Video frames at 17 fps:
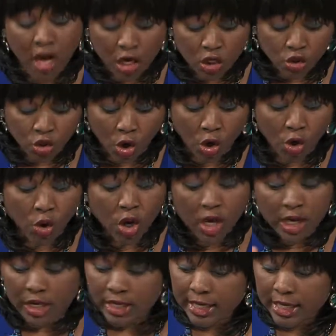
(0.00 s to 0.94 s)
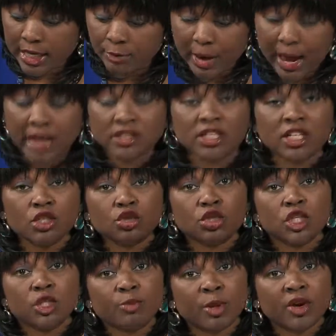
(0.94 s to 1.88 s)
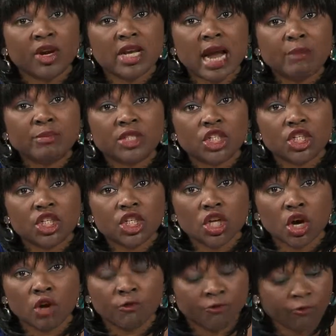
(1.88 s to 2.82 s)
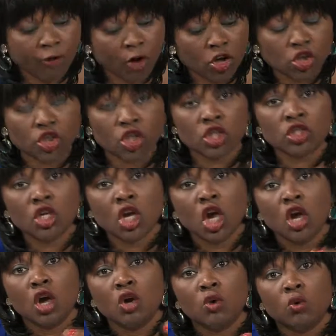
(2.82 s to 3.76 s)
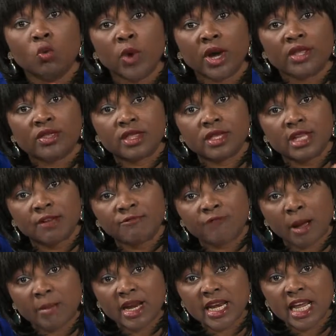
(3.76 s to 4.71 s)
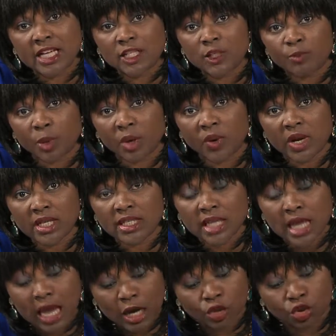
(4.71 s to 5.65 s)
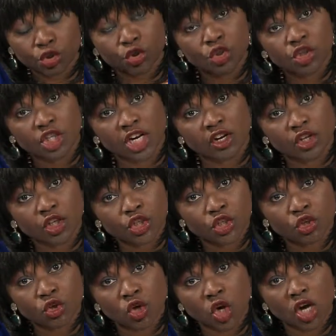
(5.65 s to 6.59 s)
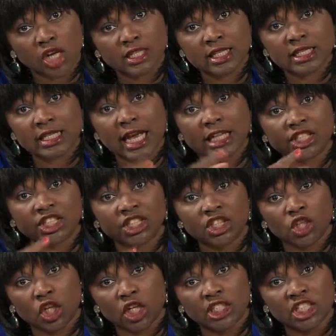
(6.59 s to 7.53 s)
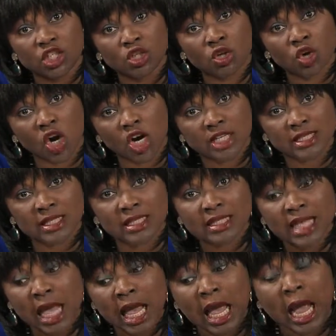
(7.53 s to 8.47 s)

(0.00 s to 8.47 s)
So the ancestral spirit I'm teaching on functions with the familiar spirit through generational causes and genealogical causes,